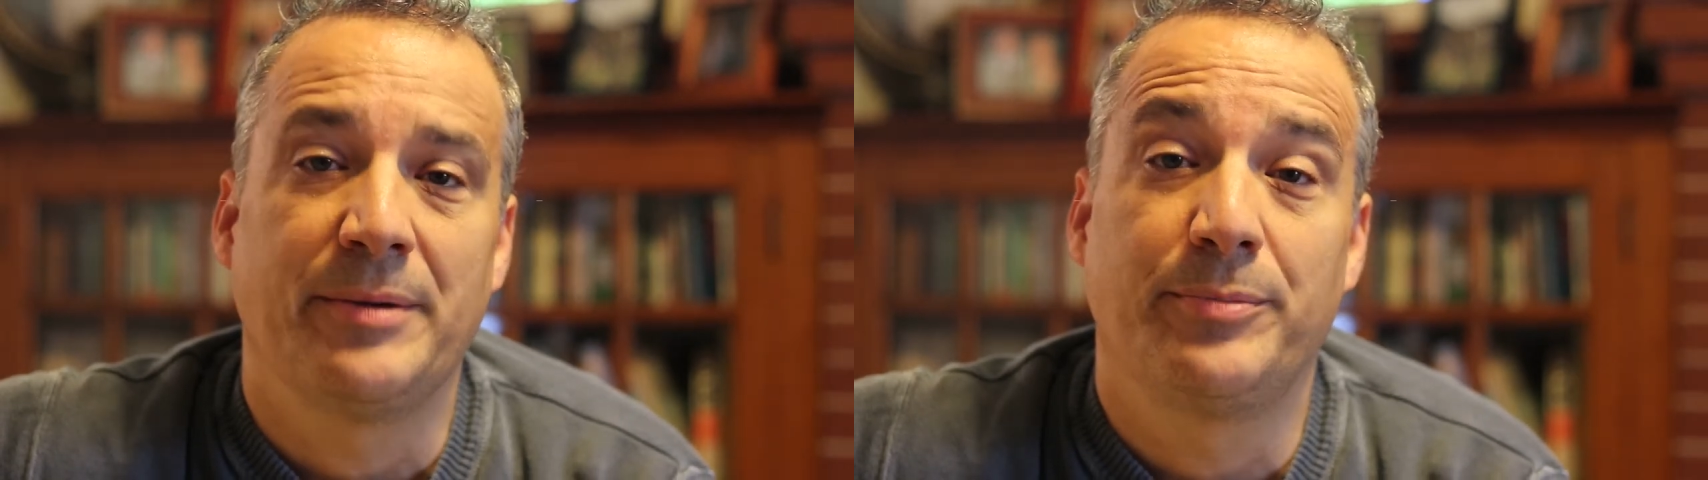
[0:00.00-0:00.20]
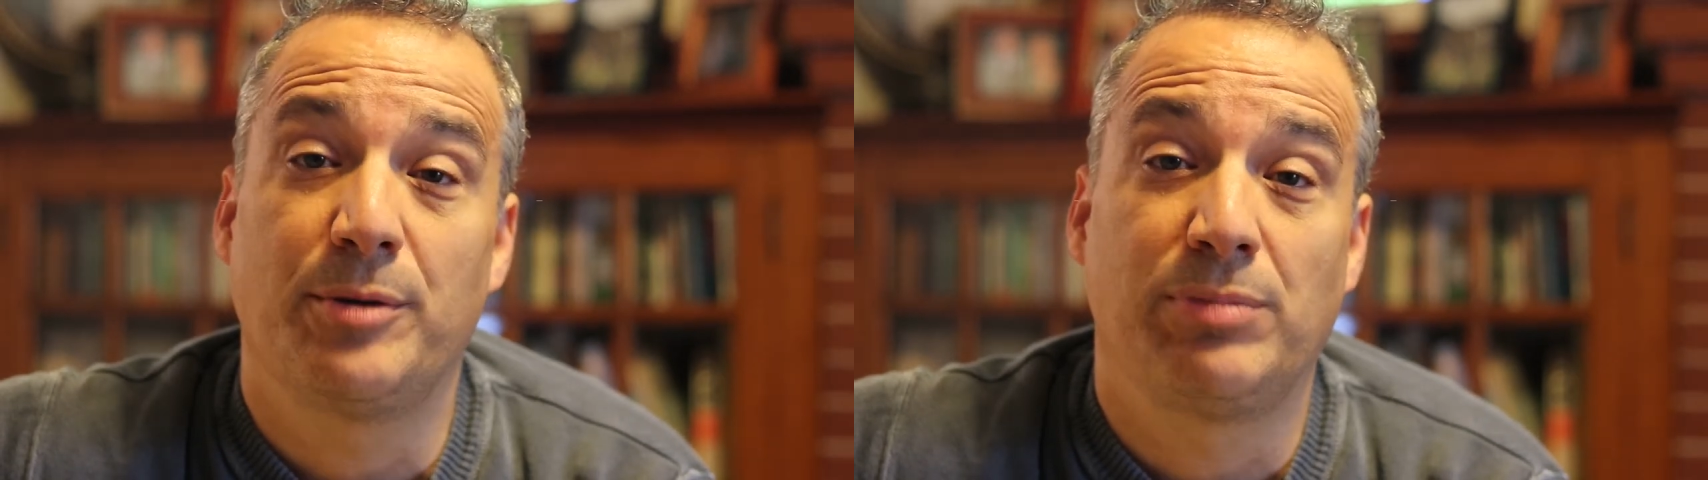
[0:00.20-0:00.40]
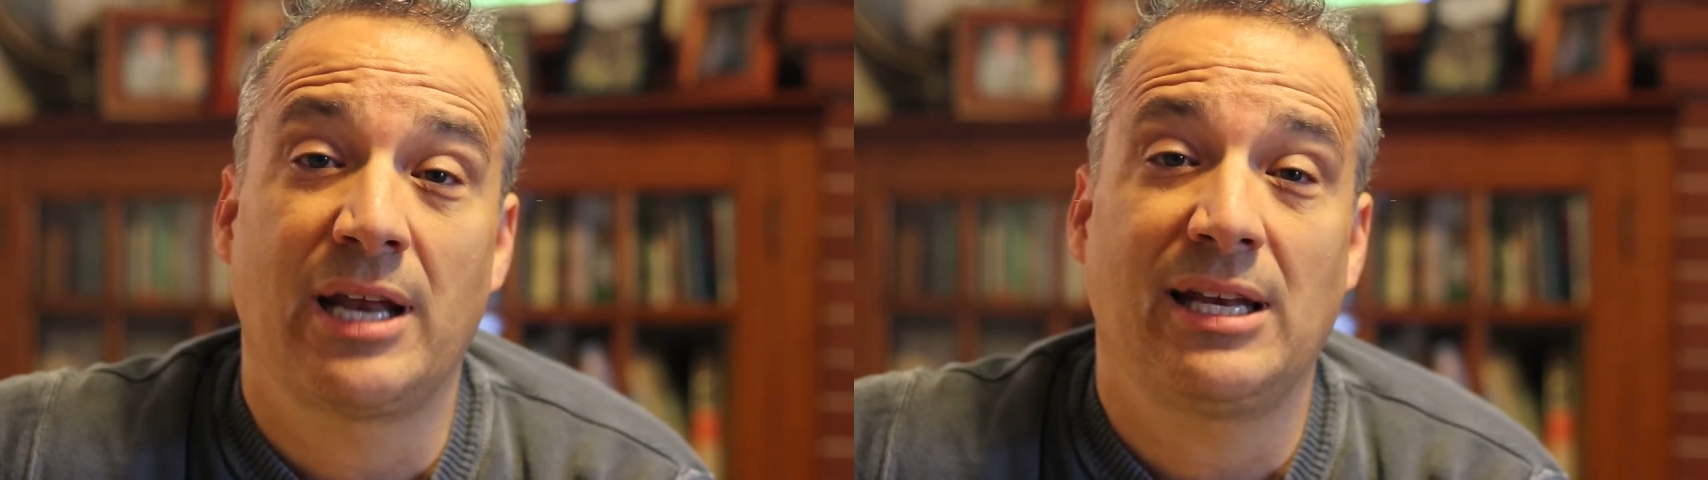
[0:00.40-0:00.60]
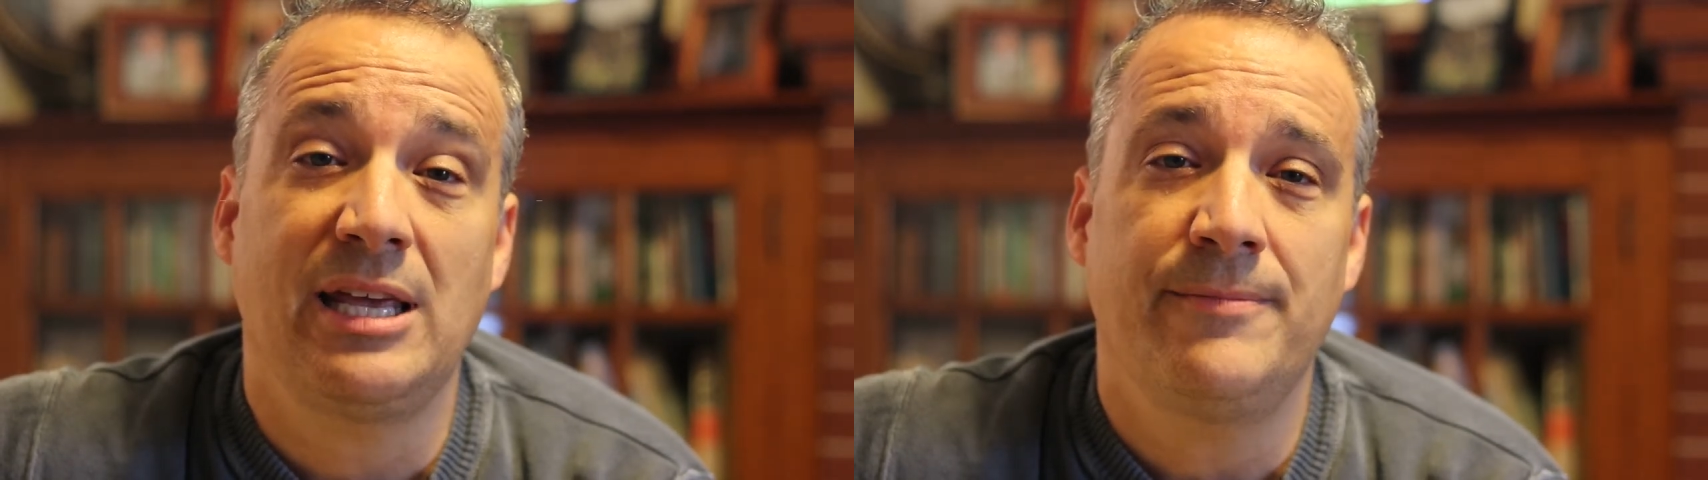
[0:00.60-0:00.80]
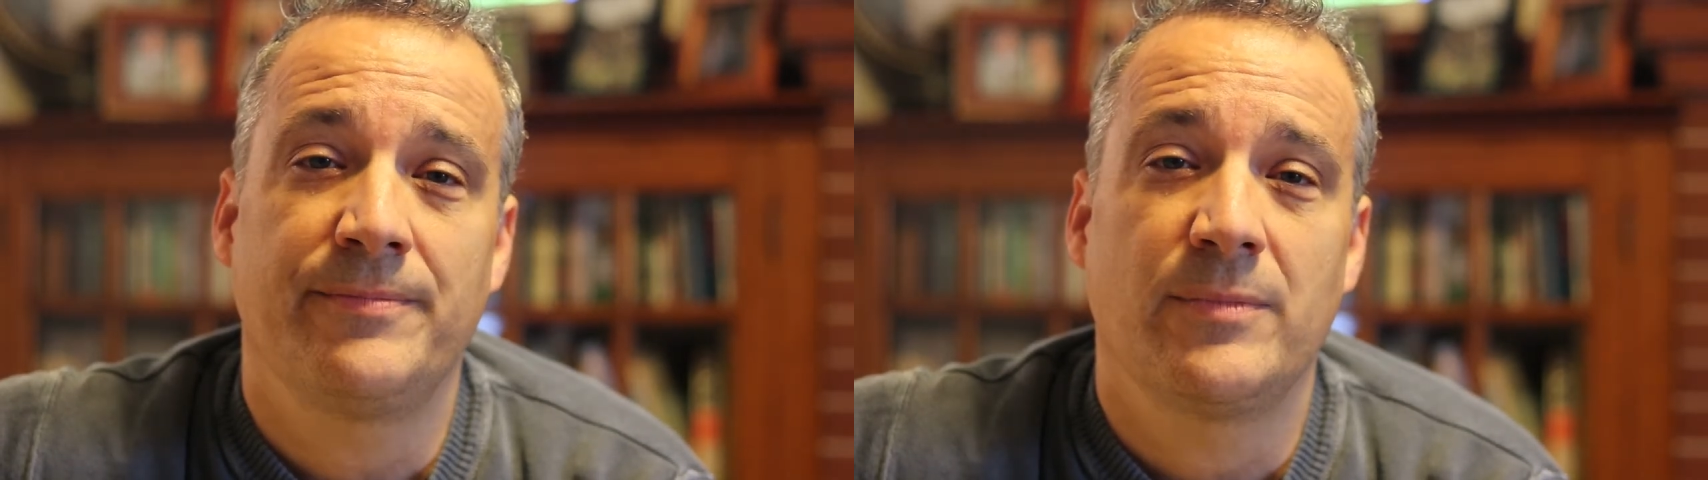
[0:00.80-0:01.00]
Put
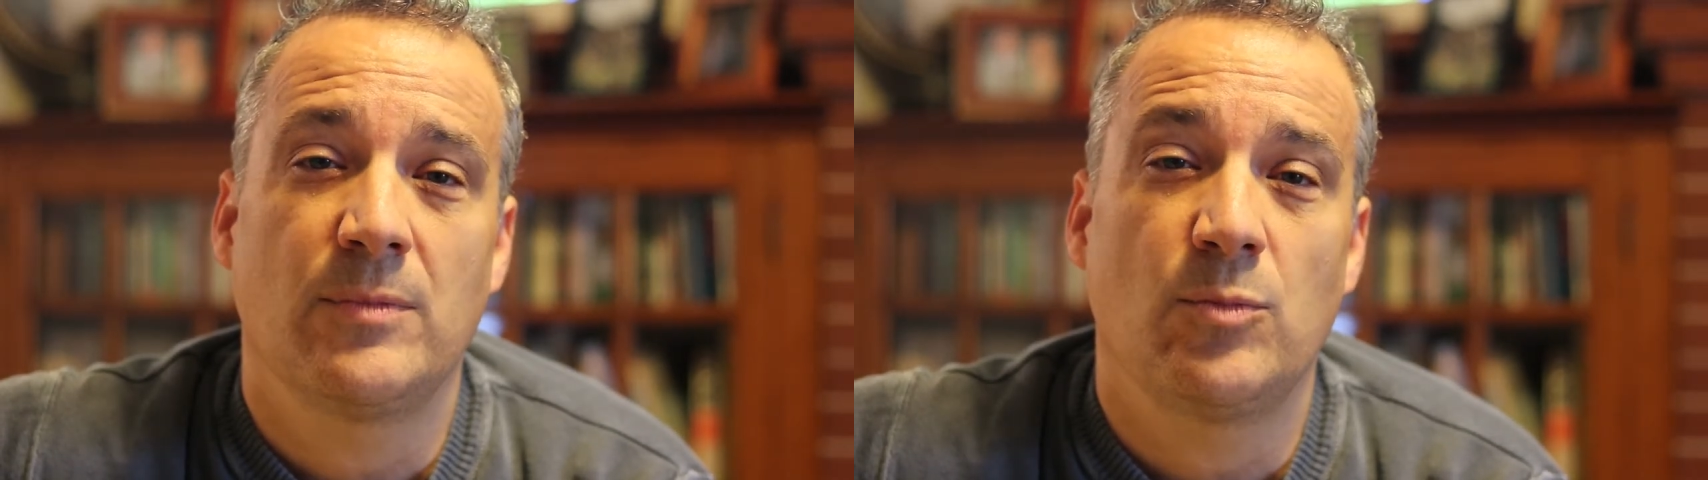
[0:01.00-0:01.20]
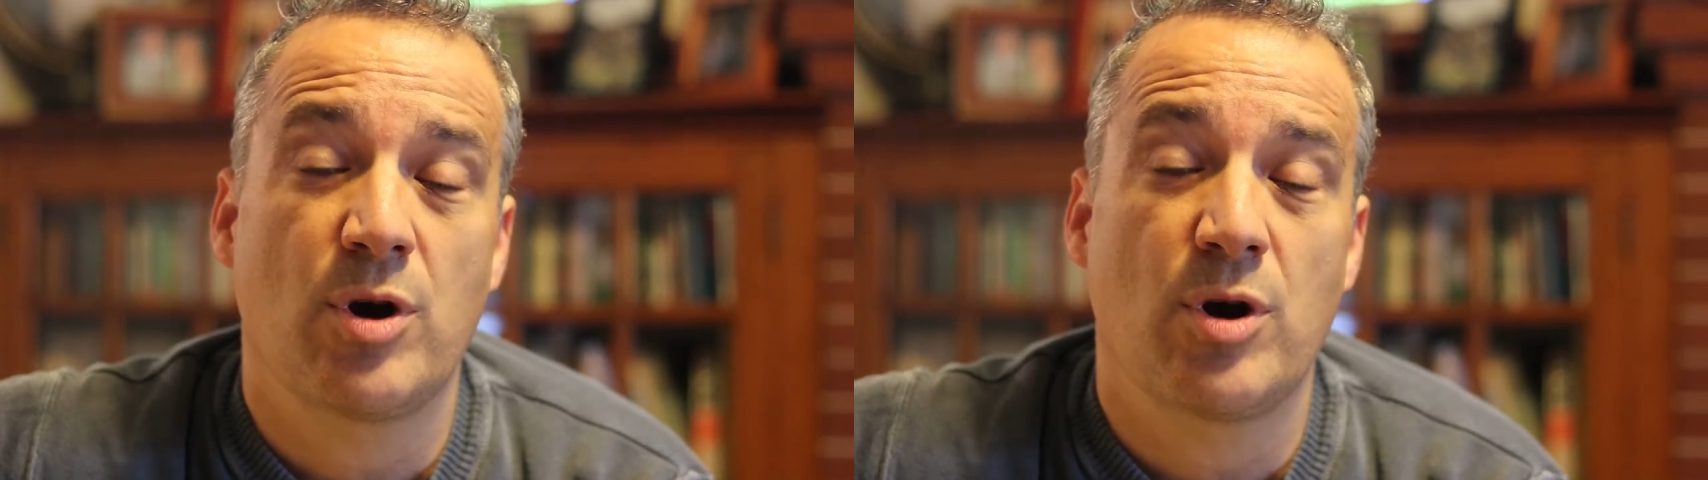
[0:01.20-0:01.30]
bluntly, we